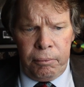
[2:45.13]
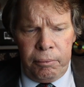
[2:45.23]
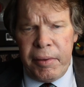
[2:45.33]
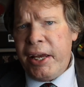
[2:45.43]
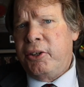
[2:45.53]

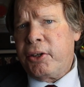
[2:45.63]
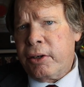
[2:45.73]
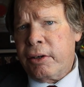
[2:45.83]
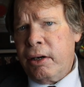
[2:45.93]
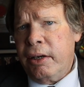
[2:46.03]

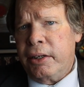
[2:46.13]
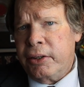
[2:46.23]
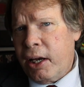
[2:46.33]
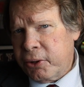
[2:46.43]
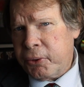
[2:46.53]
major
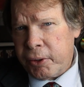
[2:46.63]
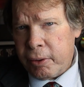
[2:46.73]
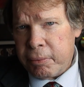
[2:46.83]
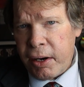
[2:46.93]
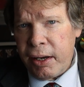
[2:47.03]

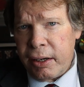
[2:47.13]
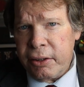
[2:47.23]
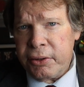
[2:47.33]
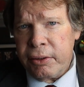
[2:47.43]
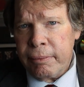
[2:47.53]
industrial
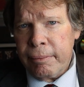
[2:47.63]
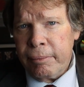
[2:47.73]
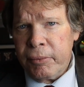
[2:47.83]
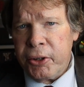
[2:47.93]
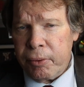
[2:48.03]
products,
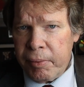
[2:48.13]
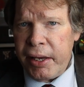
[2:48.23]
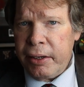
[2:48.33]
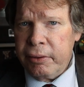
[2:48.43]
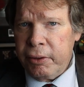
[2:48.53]
you're
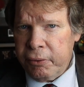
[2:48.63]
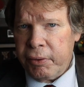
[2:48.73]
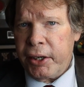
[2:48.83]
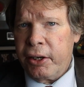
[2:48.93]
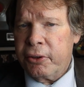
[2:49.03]
making these
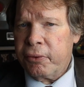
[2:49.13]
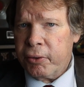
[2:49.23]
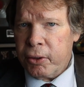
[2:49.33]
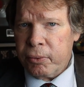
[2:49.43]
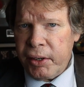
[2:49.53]
videos
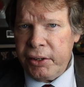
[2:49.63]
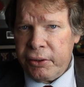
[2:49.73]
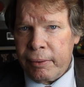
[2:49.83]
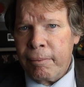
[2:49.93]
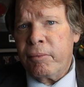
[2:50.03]
for a
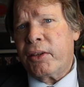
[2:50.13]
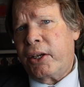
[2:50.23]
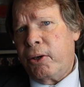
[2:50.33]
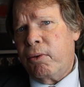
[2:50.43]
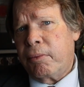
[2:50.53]
reason,
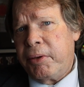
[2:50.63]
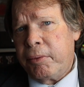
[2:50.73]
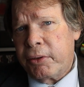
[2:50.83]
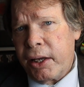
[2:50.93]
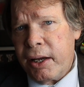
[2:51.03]
and you want
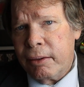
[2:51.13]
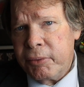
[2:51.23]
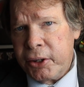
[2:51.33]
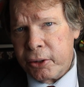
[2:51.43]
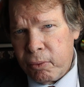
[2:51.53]
people to come
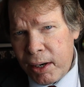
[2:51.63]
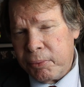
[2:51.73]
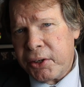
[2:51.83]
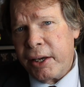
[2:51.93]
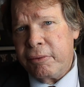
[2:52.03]
to your
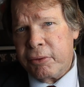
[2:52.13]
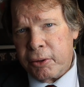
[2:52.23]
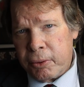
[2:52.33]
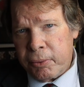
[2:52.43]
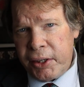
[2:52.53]
website
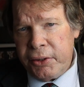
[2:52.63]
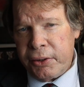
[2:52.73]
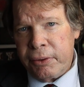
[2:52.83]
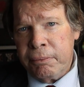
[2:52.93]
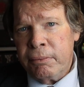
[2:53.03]
for a
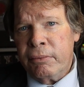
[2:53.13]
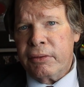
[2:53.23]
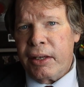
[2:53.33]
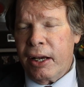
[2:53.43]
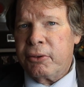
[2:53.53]
reason.
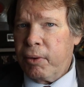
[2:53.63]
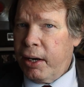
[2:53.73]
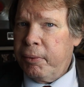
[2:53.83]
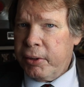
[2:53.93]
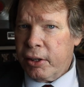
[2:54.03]
That's
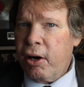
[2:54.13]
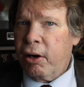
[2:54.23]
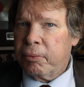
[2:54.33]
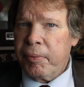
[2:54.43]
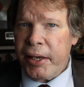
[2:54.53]
why we're
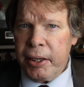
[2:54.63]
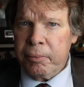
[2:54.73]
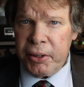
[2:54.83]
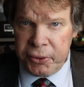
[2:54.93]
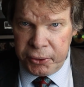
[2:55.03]
called Making
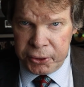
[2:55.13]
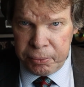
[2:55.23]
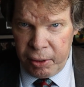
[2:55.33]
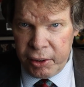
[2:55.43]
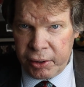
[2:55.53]
Business
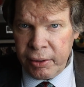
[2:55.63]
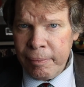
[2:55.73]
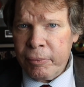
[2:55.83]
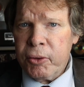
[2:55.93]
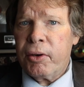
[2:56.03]
Smarter.
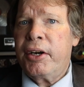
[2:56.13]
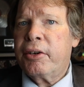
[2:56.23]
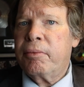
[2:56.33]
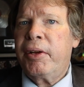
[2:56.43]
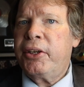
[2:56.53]
We're here
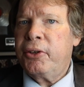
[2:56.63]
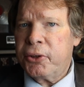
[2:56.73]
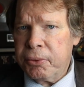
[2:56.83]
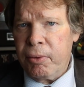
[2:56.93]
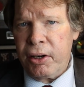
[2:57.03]
to make you
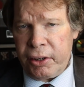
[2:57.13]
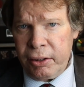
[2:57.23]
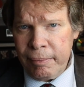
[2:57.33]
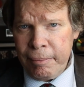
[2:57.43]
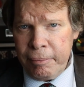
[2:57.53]
smarter